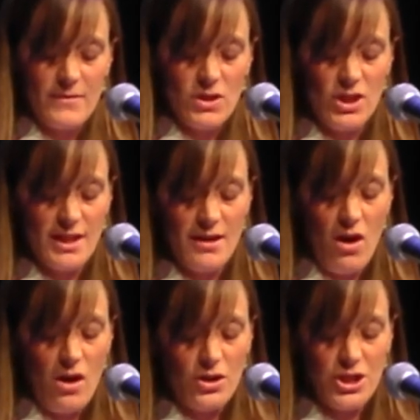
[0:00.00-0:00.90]
She did
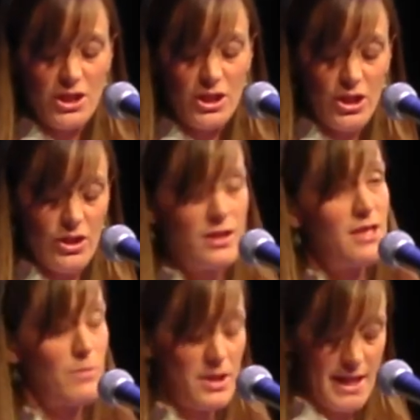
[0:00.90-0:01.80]
all she could
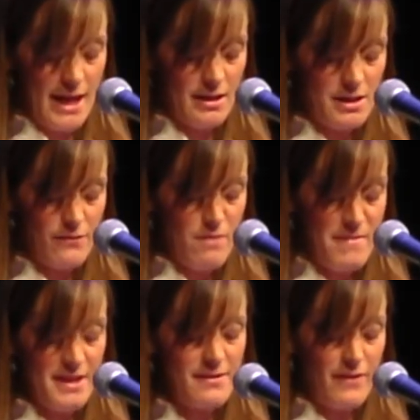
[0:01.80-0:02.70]
to protect us
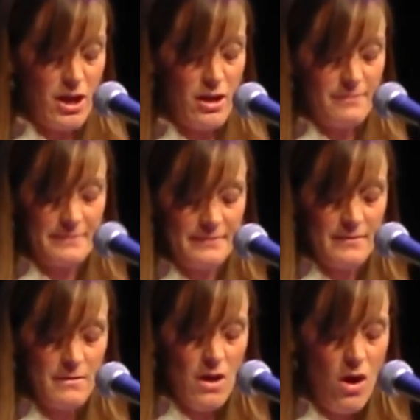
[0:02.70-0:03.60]
from this fear,
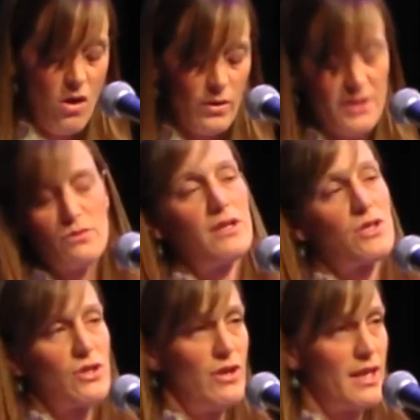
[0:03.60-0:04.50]
always
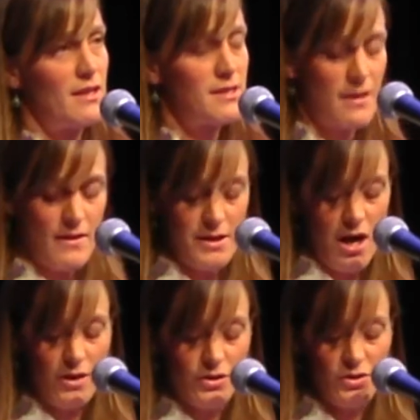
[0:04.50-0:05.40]
reassuring us that the
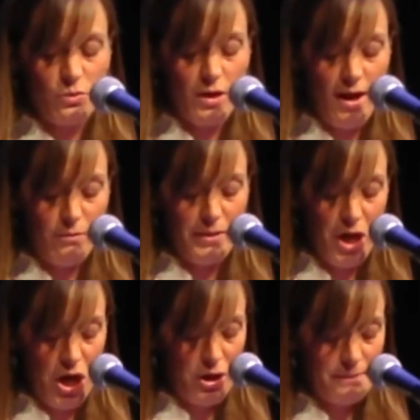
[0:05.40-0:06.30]
doctors were helping
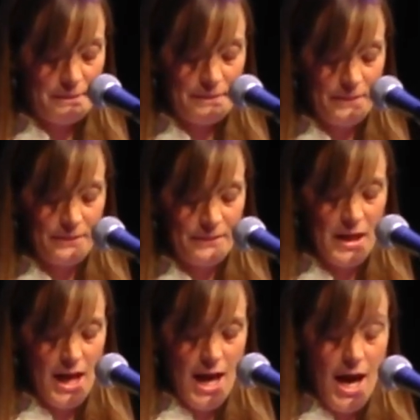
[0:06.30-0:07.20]
her.
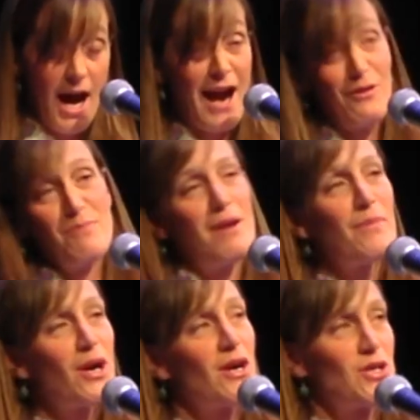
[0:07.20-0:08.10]
I
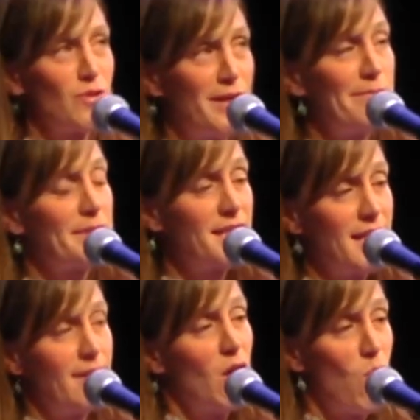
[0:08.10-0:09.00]
remember our trip
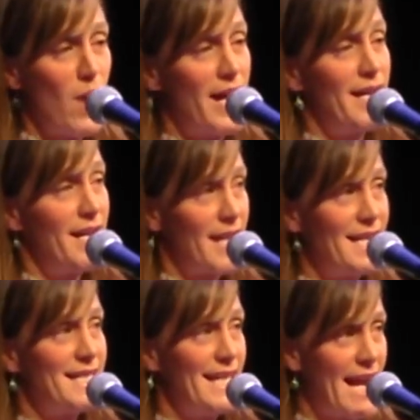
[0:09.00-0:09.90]
to Hawaii in
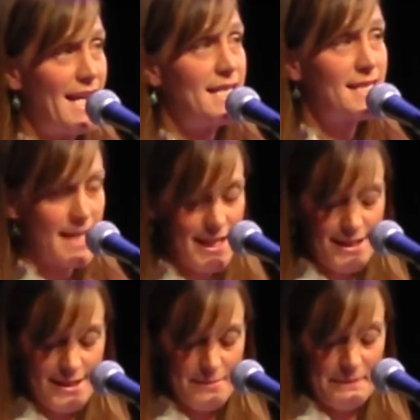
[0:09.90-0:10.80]

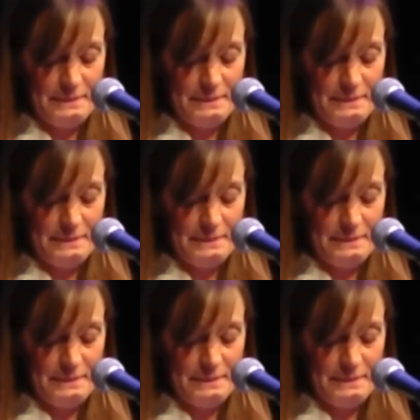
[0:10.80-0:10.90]
1986.